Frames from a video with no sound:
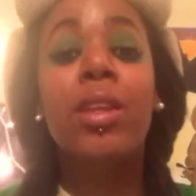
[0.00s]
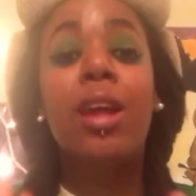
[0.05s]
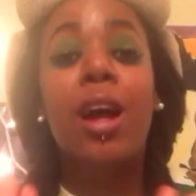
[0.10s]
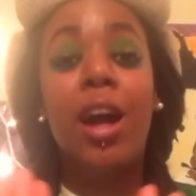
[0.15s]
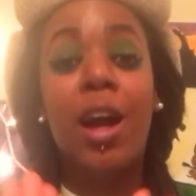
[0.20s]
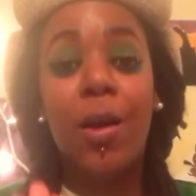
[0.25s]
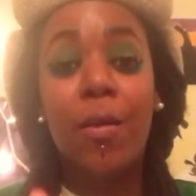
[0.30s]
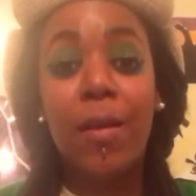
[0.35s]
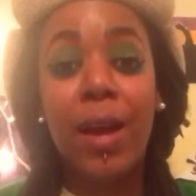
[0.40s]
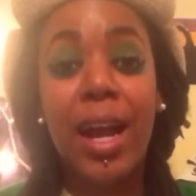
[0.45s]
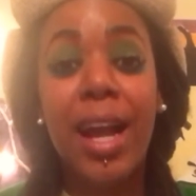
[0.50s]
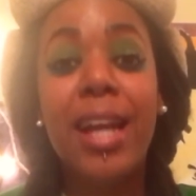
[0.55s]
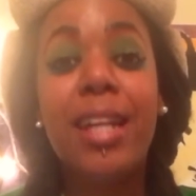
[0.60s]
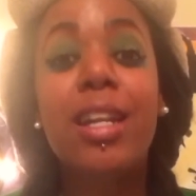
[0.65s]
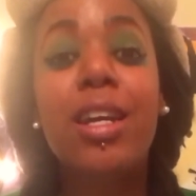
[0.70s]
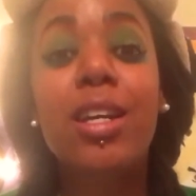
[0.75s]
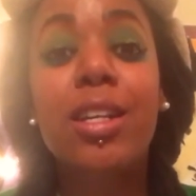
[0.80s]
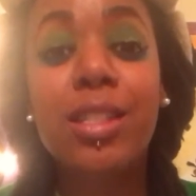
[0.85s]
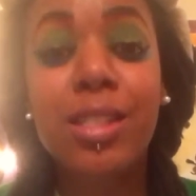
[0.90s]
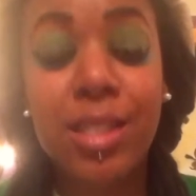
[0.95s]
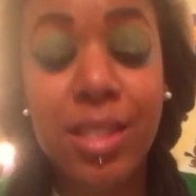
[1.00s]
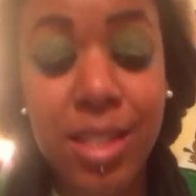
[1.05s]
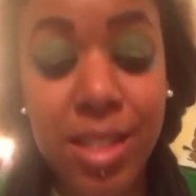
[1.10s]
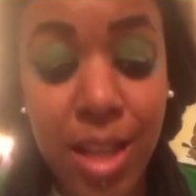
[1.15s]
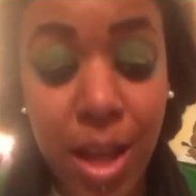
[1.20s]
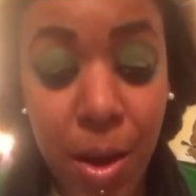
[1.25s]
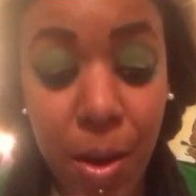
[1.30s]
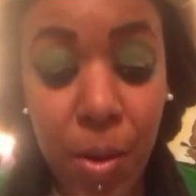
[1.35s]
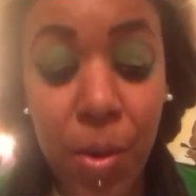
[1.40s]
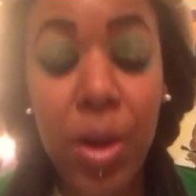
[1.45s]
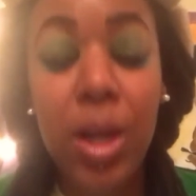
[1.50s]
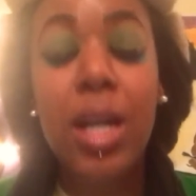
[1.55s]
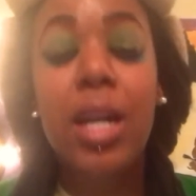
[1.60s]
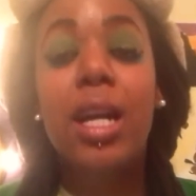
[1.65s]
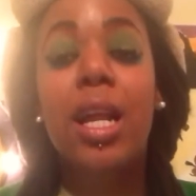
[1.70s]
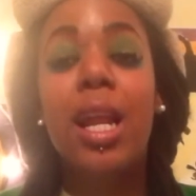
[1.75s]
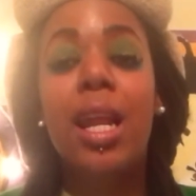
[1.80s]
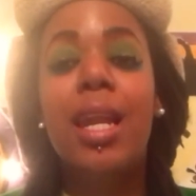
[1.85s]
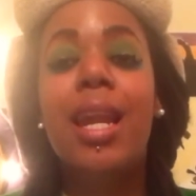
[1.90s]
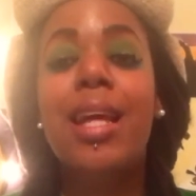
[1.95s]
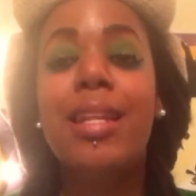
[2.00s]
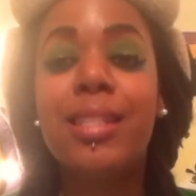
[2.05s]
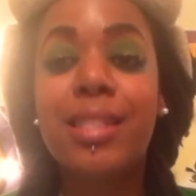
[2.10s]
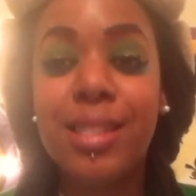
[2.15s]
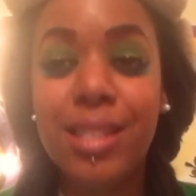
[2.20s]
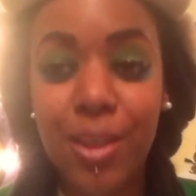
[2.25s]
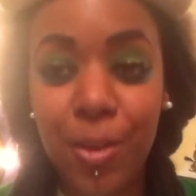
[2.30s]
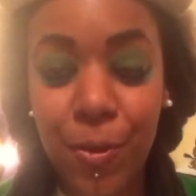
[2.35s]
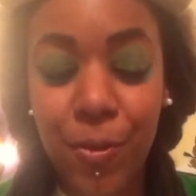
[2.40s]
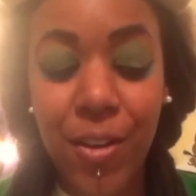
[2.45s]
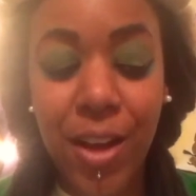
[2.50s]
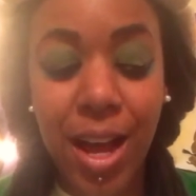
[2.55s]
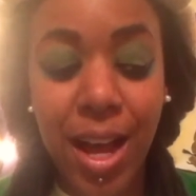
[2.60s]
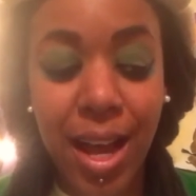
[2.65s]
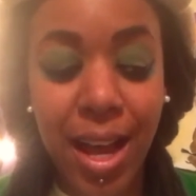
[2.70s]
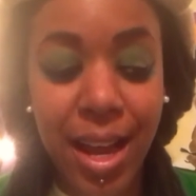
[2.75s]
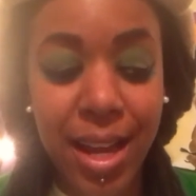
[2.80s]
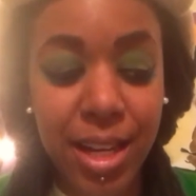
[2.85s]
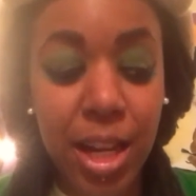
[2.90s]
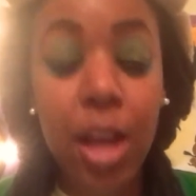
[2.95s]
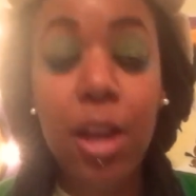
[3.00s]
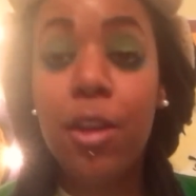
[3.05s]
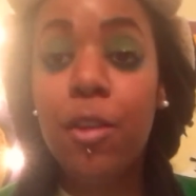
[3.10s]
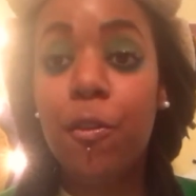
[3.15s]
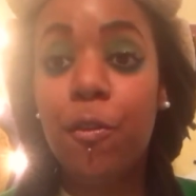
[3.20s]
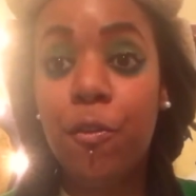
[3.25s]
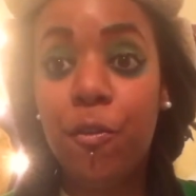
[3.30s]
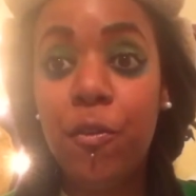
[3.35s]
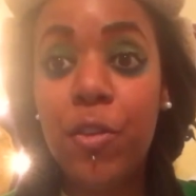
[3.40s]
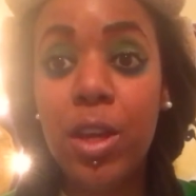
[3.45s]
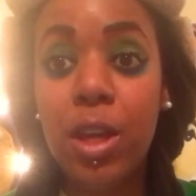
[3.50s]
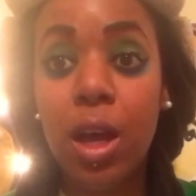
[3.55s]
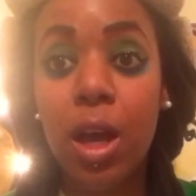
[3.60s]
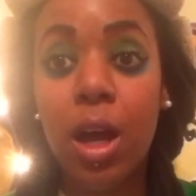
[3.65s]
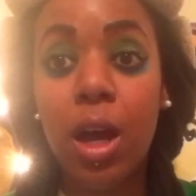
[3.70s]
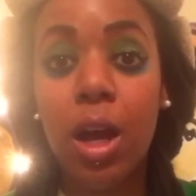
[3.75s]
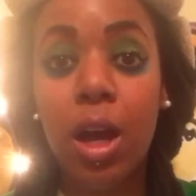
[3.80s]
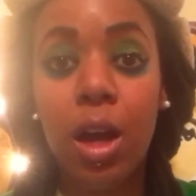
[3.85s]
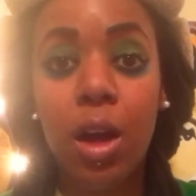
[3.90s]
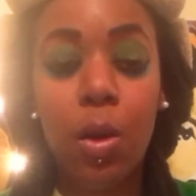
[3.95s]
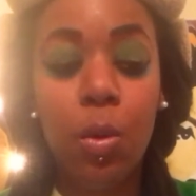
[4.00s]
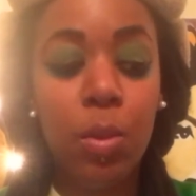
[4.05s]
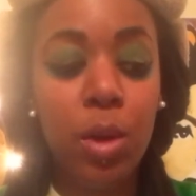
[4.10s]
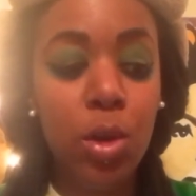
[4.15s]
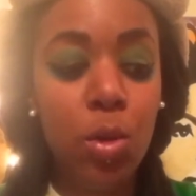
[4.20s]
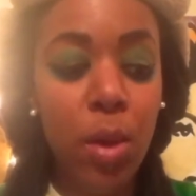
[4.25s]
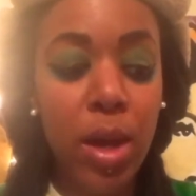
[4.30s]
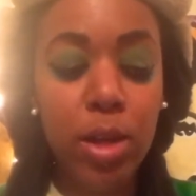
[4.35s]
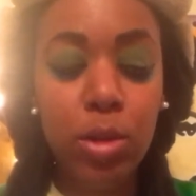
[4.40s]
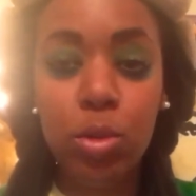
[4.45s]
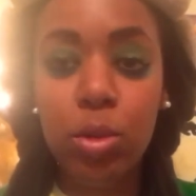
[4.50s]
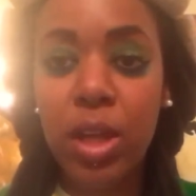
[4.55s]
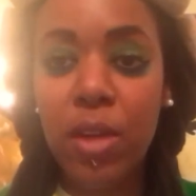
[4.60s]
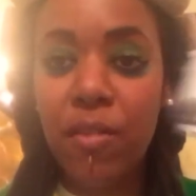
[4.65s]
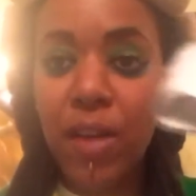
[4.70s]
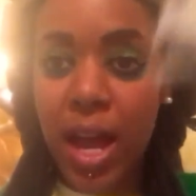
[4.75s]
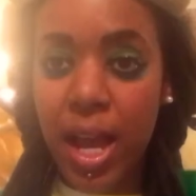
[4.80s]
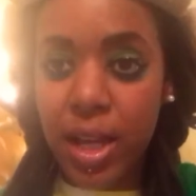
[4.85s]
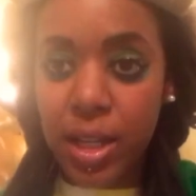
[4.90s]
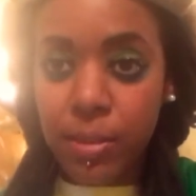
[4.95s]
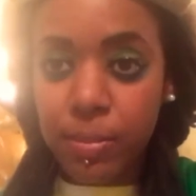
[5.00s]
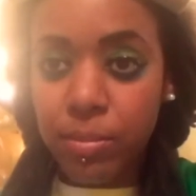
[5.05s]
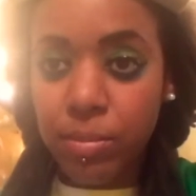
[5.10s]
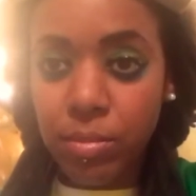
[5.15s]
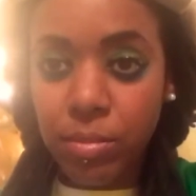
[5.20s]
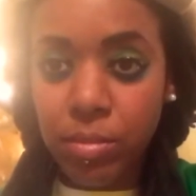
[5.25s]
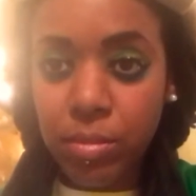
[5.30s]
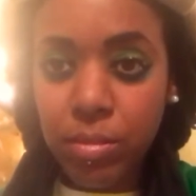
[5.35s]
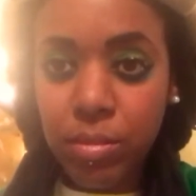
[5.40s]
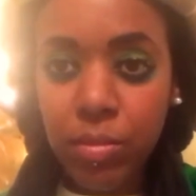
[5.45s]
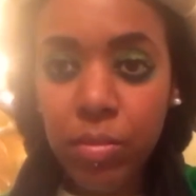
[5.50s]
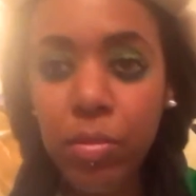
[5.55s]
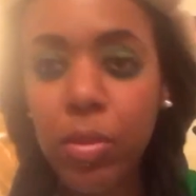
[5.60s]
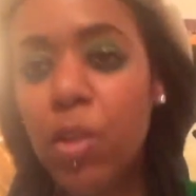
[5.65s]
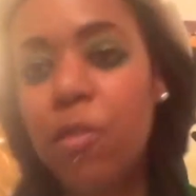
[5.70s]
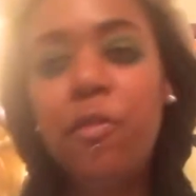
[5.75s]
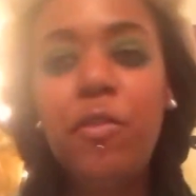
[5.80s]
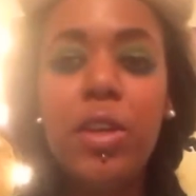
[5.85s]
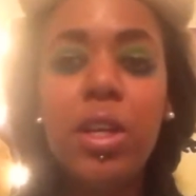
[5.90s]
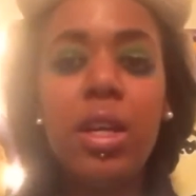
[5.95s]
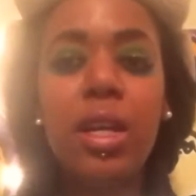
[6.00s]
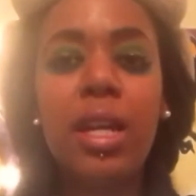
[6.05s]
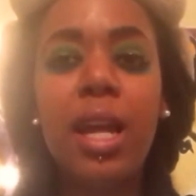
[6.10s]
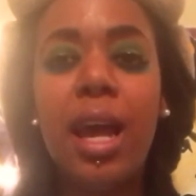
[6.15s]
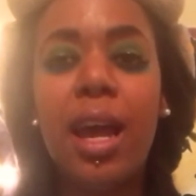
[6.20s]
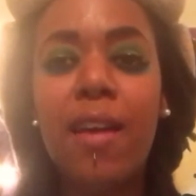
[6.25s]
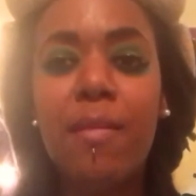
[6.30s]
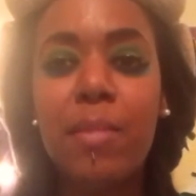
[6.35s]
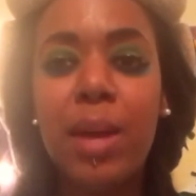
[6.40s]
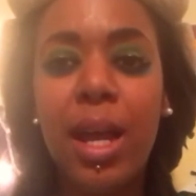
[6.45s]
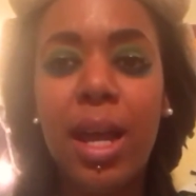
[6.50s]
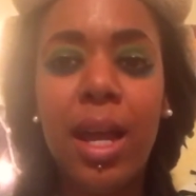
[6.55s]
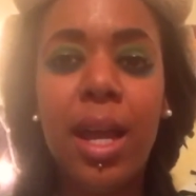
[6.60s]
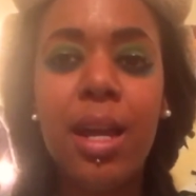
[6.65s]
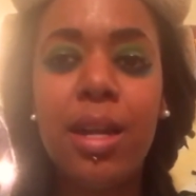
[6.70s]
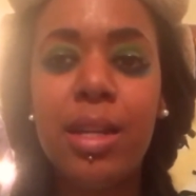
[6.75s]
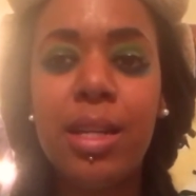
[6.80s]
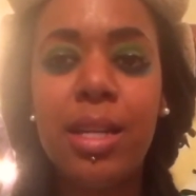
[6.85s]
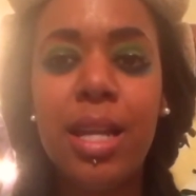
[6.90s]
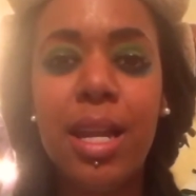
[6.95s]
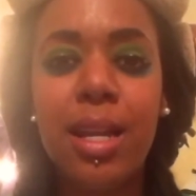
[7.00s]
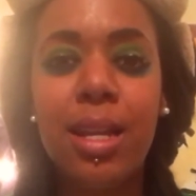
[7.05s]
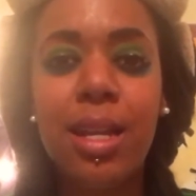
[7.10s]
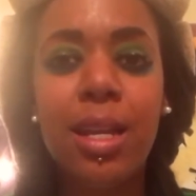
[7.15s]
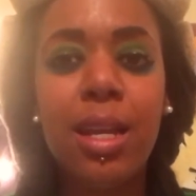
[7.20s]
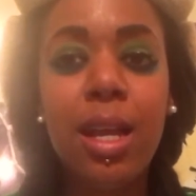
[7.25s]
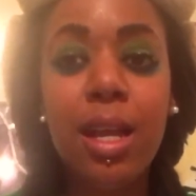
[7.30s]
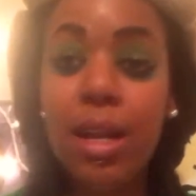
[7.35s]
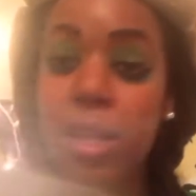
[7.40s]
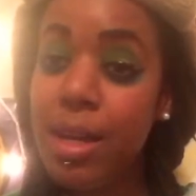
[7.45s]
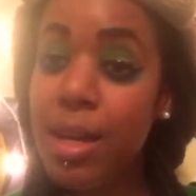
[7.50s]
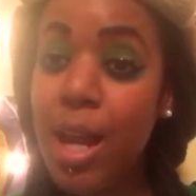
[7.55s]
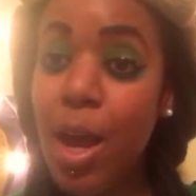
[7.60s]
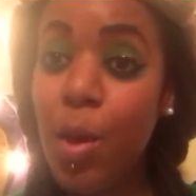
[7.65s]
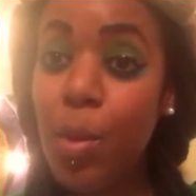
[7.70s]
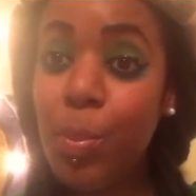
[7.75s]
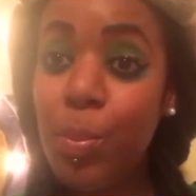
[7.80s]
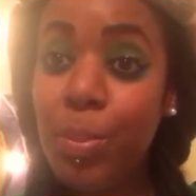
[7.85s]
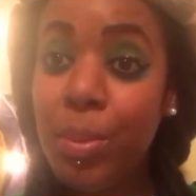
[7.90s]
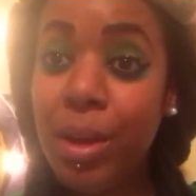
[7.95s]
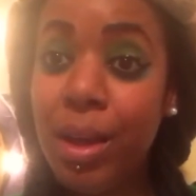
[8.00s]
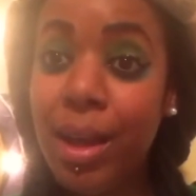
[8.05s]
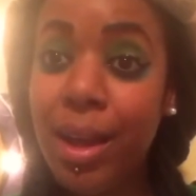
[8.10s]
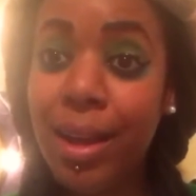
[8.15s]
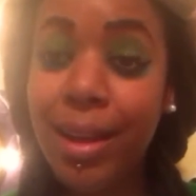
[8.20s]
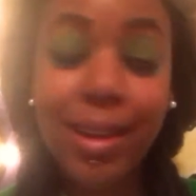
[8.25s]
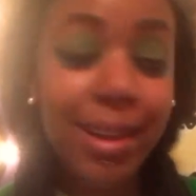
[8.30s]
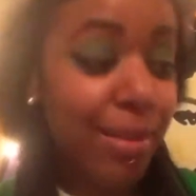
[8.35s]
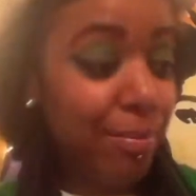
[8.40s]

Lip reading: All right, so let's define fear. We're going to define fear, and I have my handy dandy notebook.